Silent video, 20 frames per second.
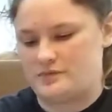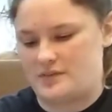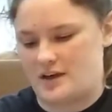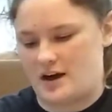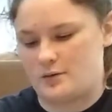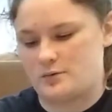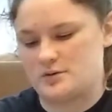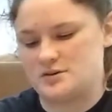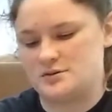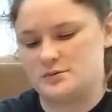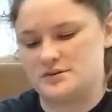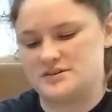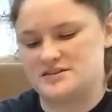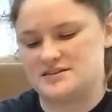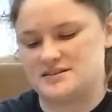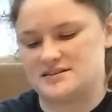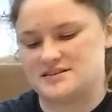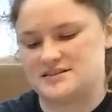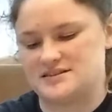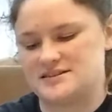that one was
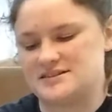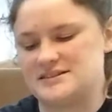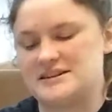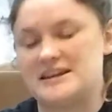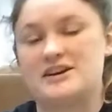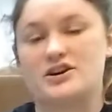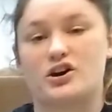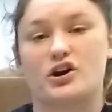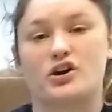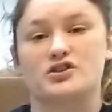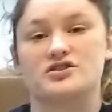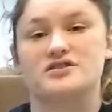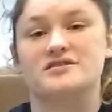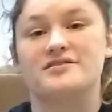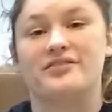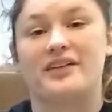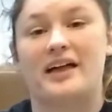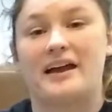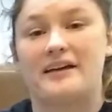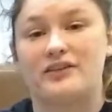sneakers
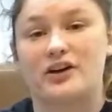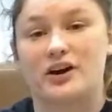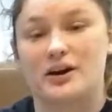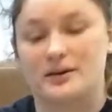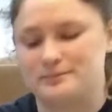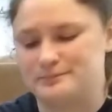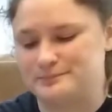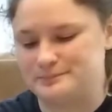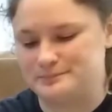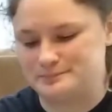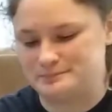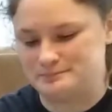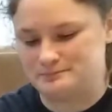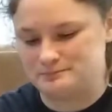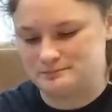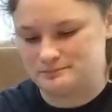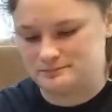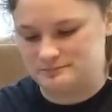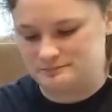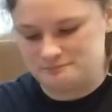flavor.
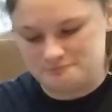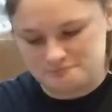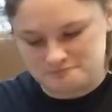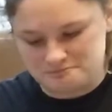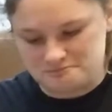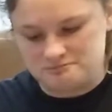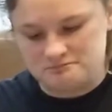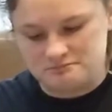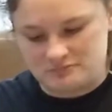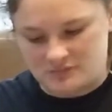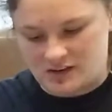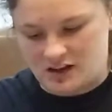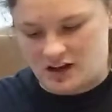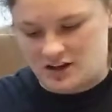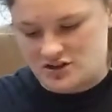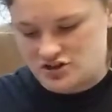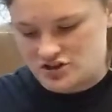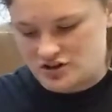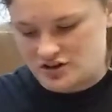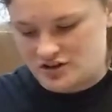
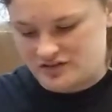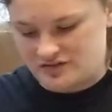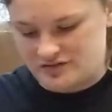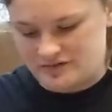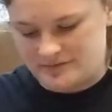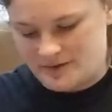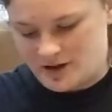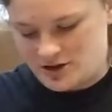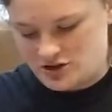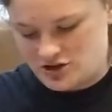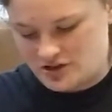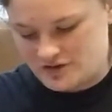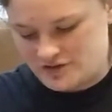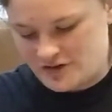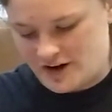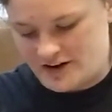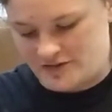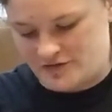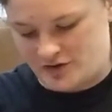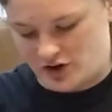I should have I should have
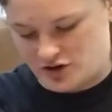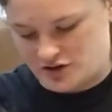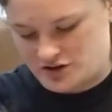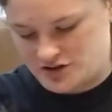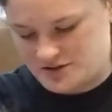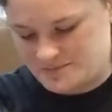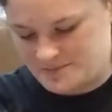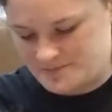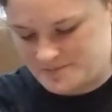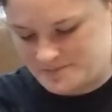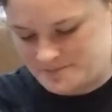read it first.